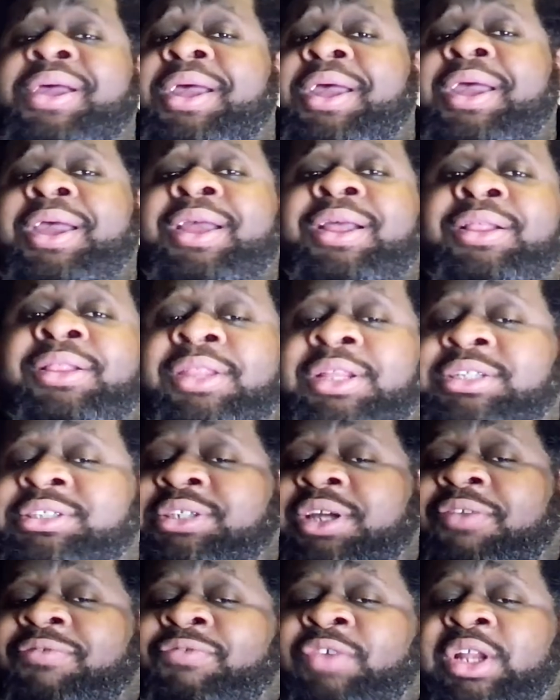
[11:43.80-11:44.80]
This
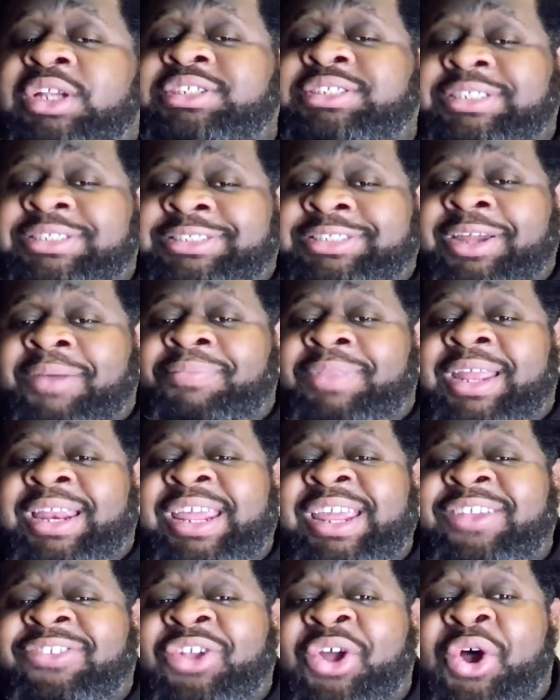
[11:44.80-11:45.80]
convinces him that he is
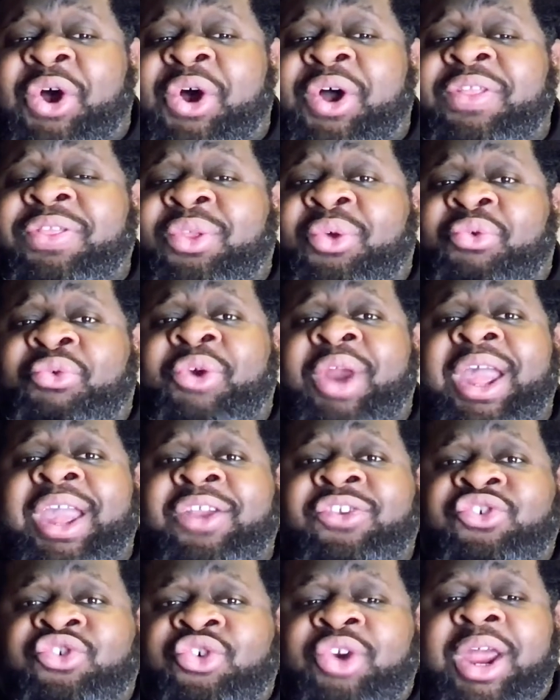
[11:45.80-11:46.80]
on the right
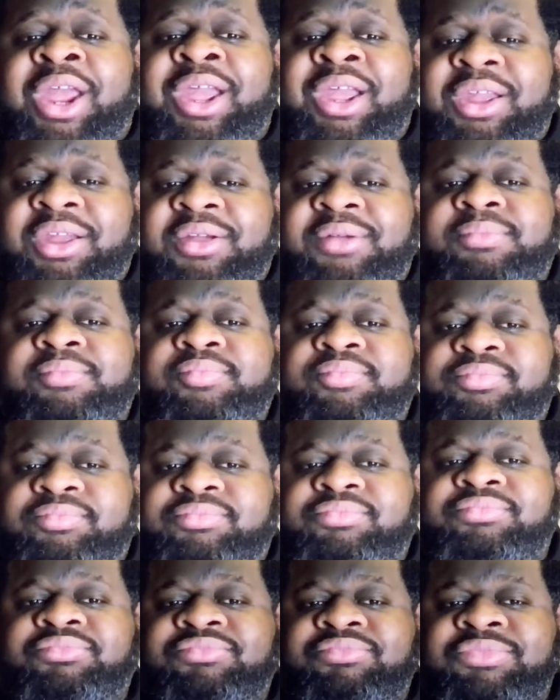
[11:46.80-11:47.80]
track.
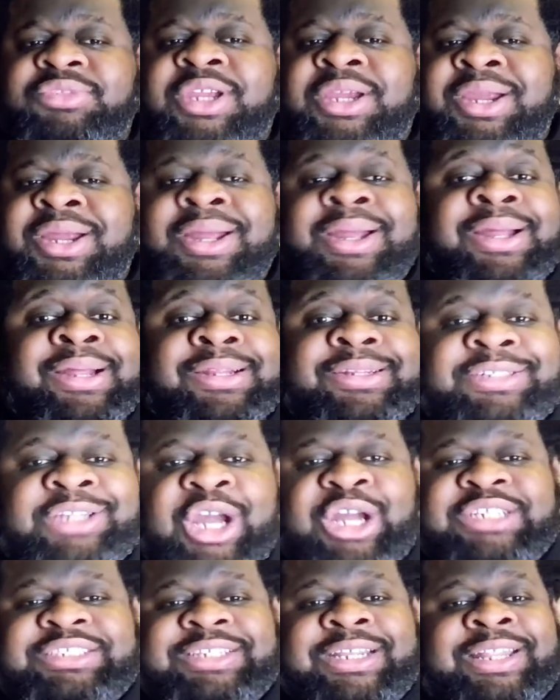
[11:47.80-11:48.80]

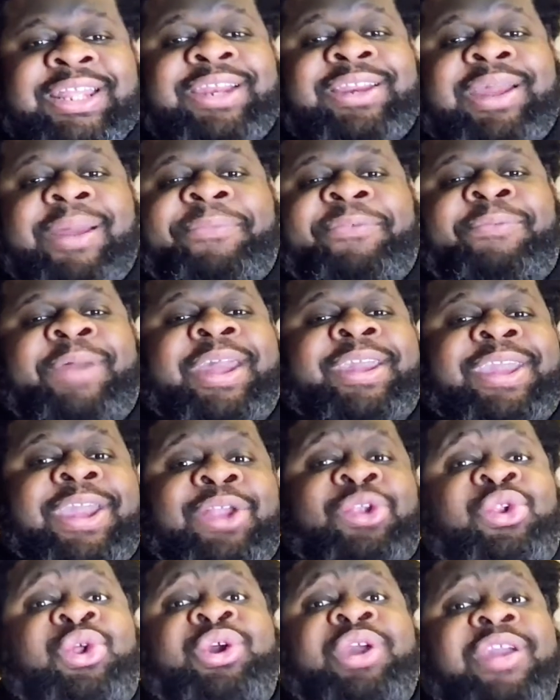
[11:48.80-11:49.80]
Tosca then comes back in
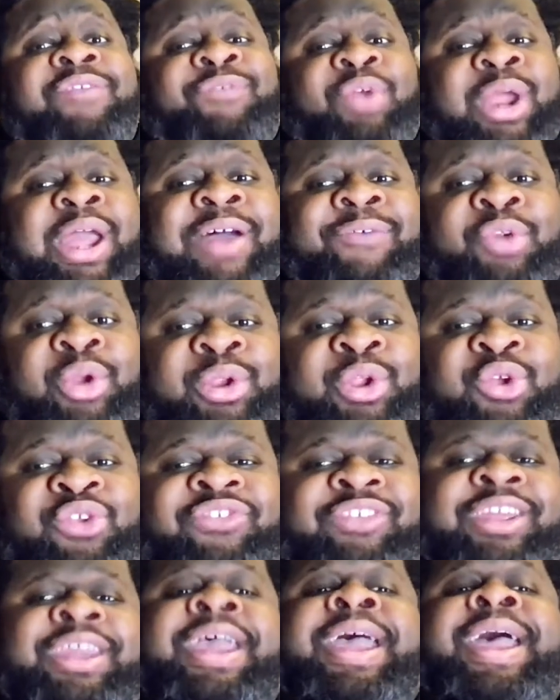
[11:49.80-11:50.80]
looking for Cavaradossi,
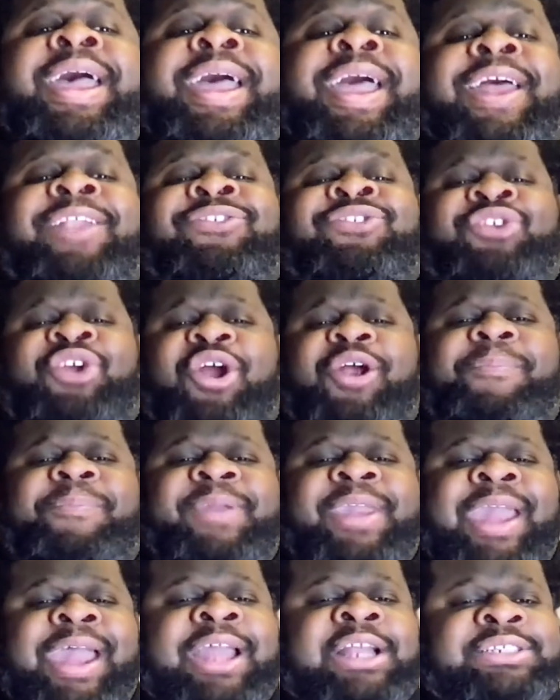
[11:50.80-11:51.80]
and Scarpia
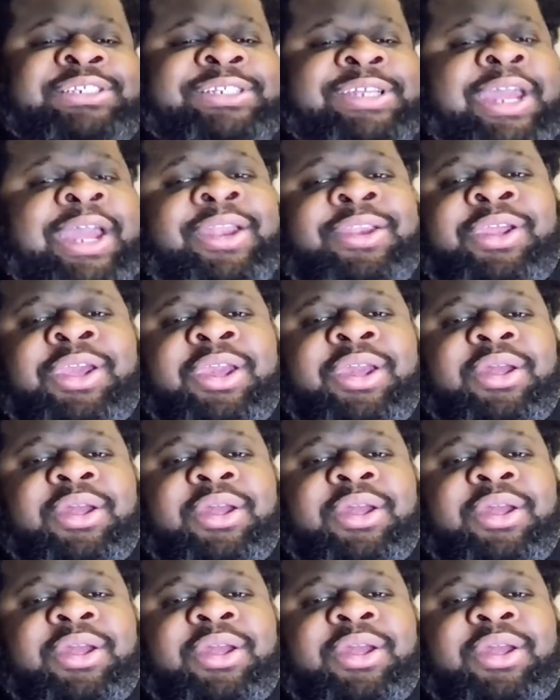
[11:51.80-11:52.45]
has the idea